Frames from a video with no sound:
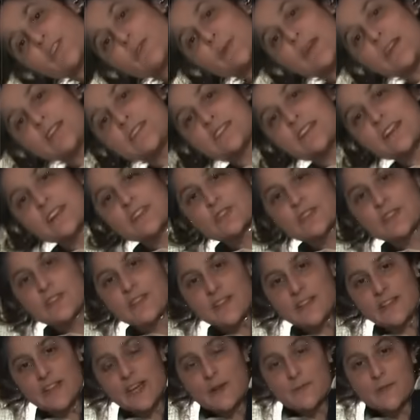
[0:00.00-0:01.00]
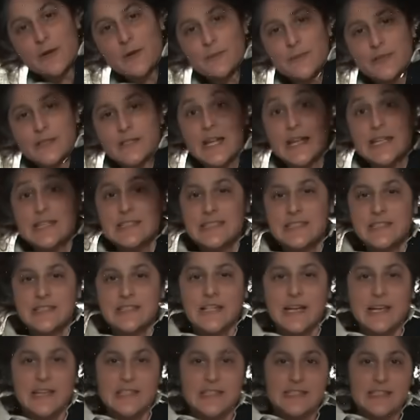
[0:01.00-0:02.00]
space station that came up in
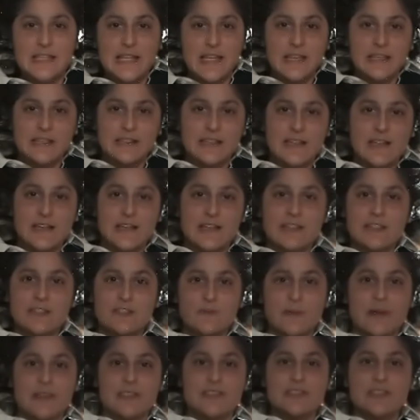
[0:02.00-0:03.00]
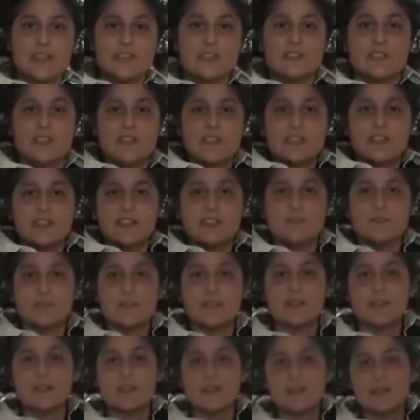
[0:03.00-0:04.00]
nineteen ninety-eight. The space station has
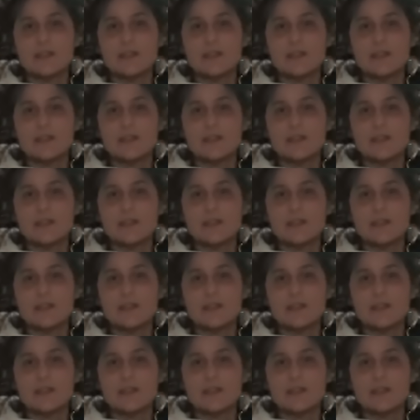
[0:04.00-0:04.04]
been